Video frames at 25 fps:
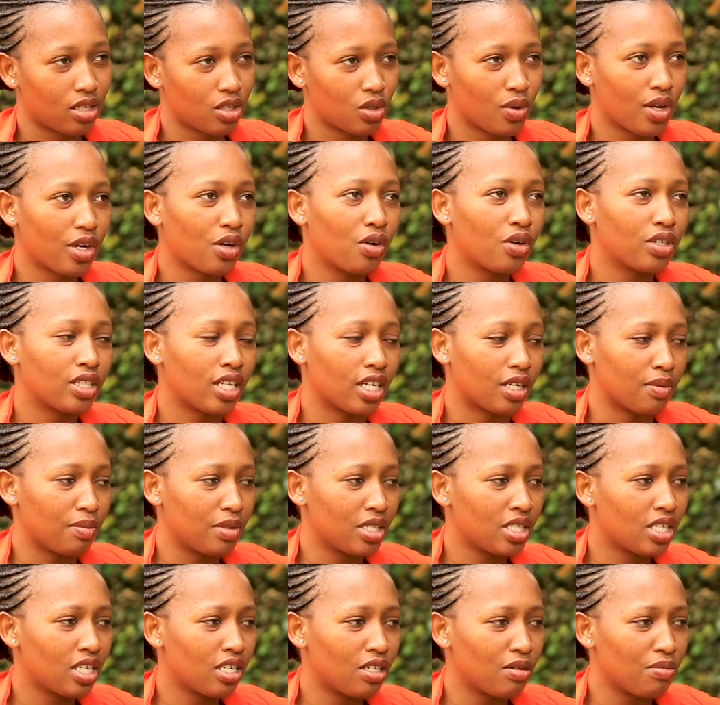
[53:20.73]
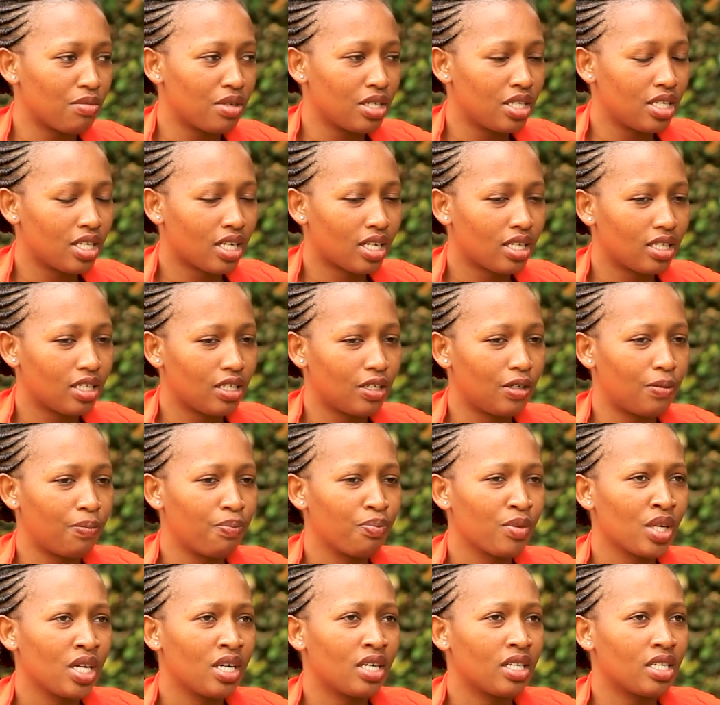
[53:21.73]
So I got admitted immediately,
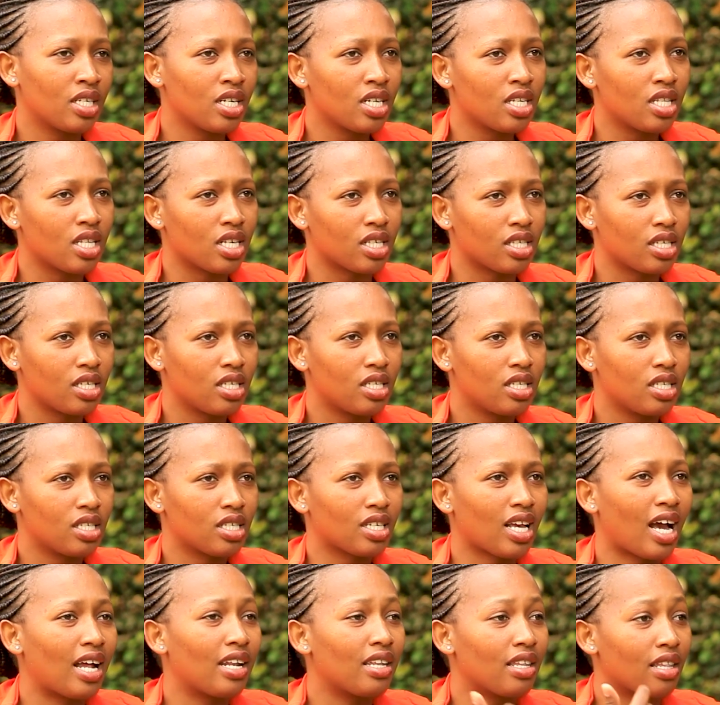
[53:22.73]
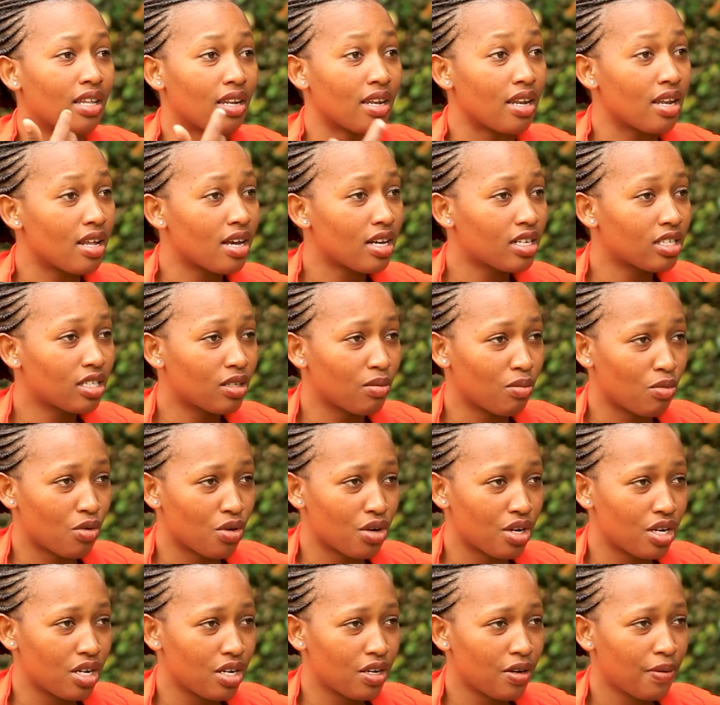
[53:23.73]
did the CT scan the next
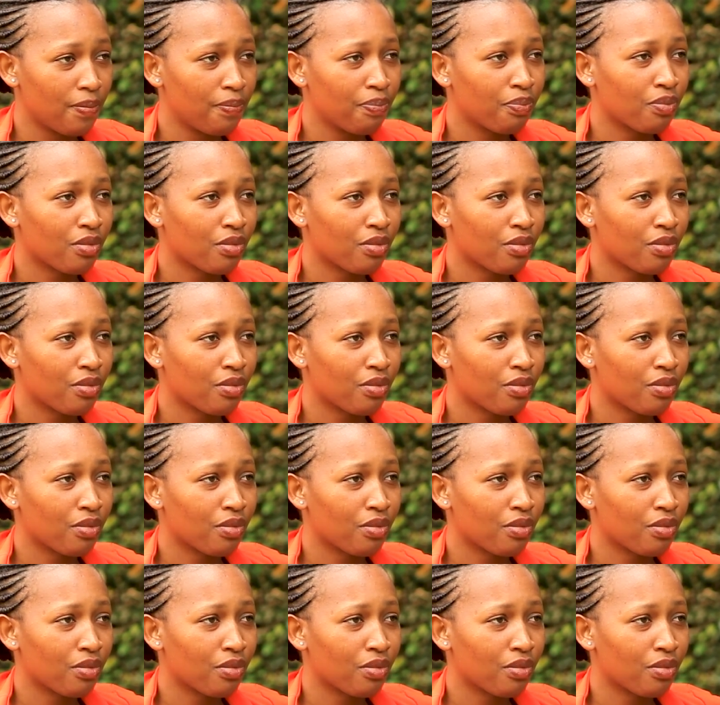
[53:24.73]
morning,